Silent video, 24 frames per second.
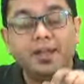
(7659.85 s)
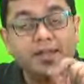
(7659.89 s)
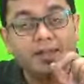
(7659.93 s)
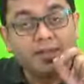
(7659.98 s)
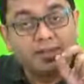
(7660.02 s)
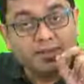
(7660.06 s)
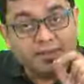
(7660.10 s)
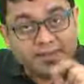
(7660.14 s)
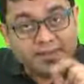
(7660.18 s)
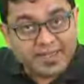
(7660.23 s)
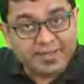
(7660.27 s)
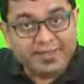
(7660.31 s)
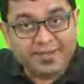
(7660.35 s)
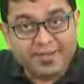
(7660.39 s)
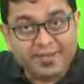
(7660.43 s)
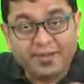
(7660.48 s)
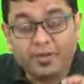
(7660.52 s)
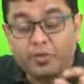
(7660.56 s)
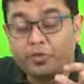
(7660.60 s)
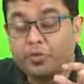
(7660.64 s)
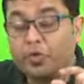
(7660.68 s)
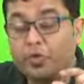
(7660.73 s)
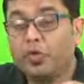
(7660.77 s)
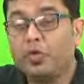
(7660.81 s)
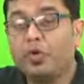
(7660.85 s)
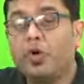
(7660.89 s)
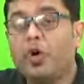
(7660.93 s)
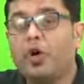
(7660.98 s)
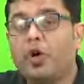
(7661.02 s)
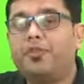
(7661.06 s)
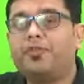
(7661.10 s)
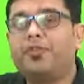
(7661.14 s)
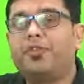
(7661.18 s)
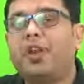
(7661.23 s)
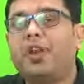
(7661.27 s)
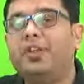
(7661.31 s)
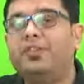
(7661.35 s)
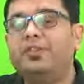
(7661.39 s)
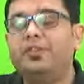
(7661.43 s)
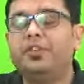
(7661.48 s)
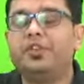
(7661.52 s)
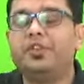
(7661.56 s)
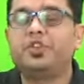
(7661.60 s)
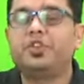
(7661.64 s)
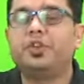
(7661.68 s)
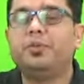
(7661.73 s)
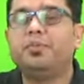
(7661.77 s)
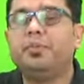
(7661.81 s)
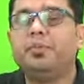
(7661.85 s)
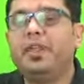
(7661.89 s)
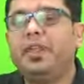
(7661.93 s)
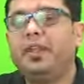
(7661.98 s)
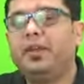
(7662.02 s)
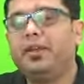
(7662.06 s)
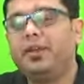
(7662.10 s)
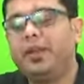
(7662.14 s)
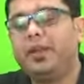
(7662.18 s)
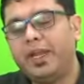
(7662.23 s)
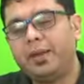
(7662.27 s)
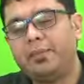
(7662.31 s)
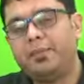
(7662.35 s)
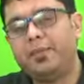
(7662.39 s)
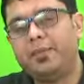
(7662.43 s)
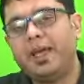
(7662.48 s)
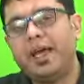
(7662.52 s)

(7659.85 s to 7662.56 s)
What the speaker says: this zone of transition being named